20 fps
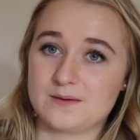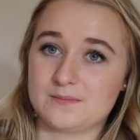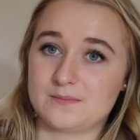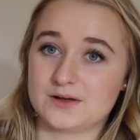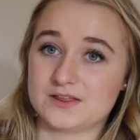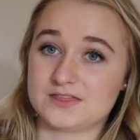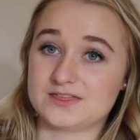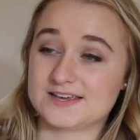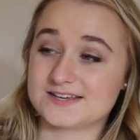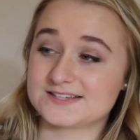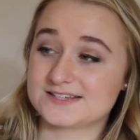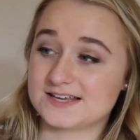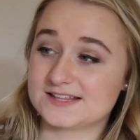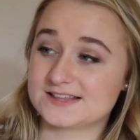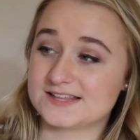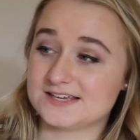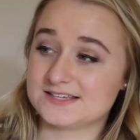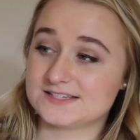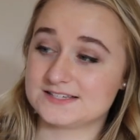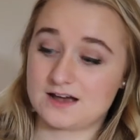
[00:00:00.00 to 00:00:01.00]
But things
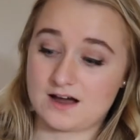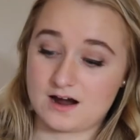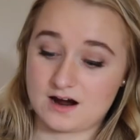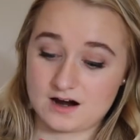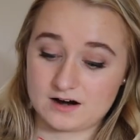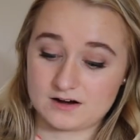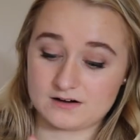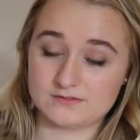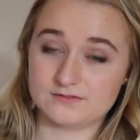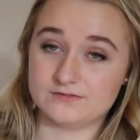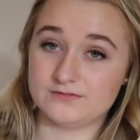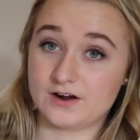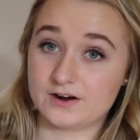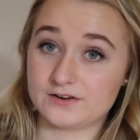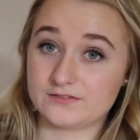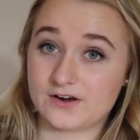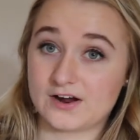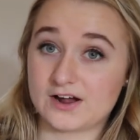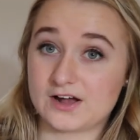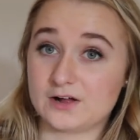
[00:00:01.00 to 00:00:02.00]
like this are
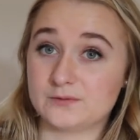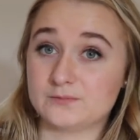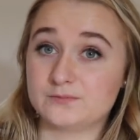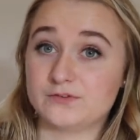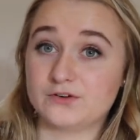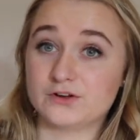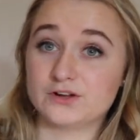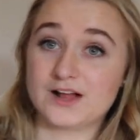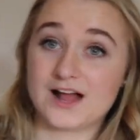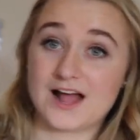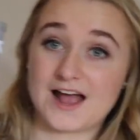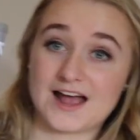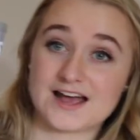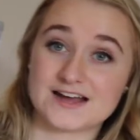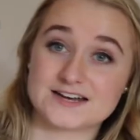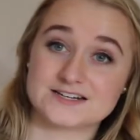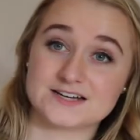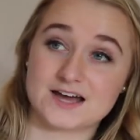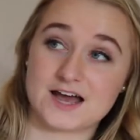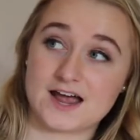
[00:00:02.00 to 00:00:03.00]
very, very helpful
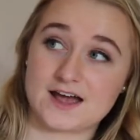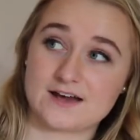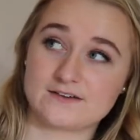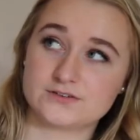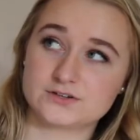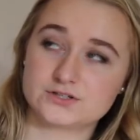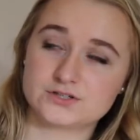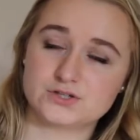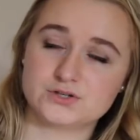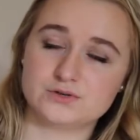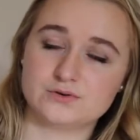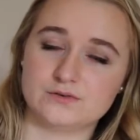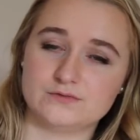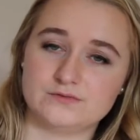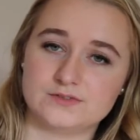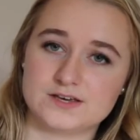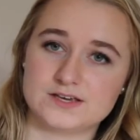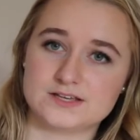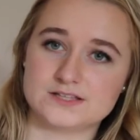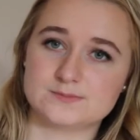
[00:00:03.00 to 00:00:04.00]
and I have two
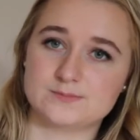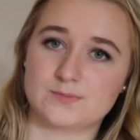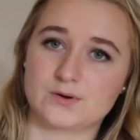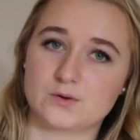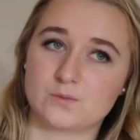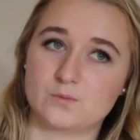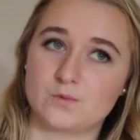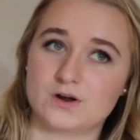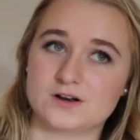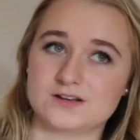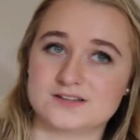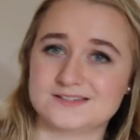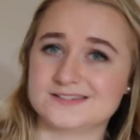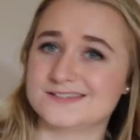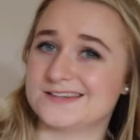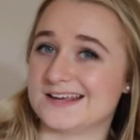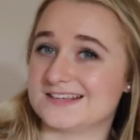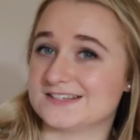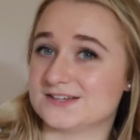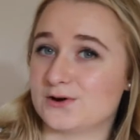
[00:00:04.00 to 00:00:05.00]
of these, but one
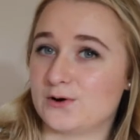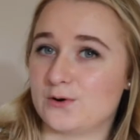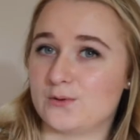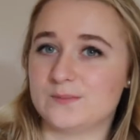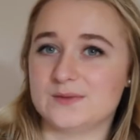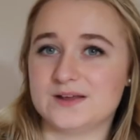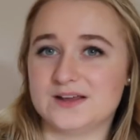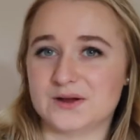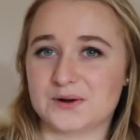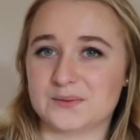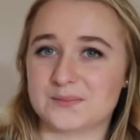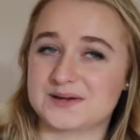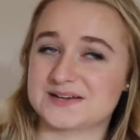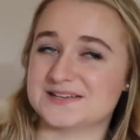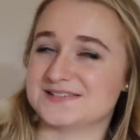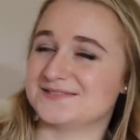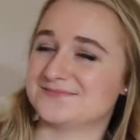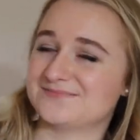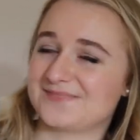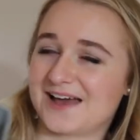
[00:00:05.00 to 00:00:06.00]
stays at home here
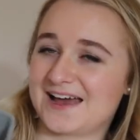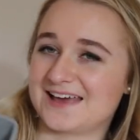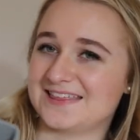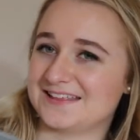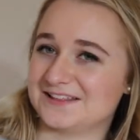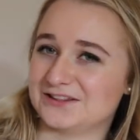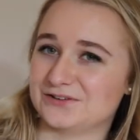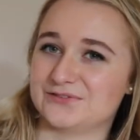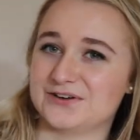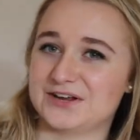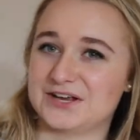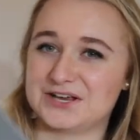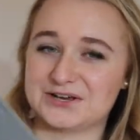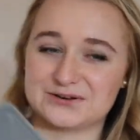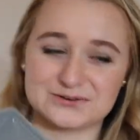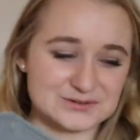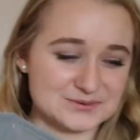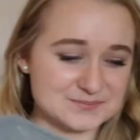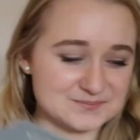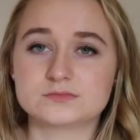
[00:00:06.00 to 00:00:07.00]
because I think they're really
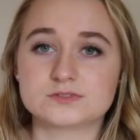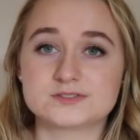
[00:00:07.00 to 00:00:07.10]
cute.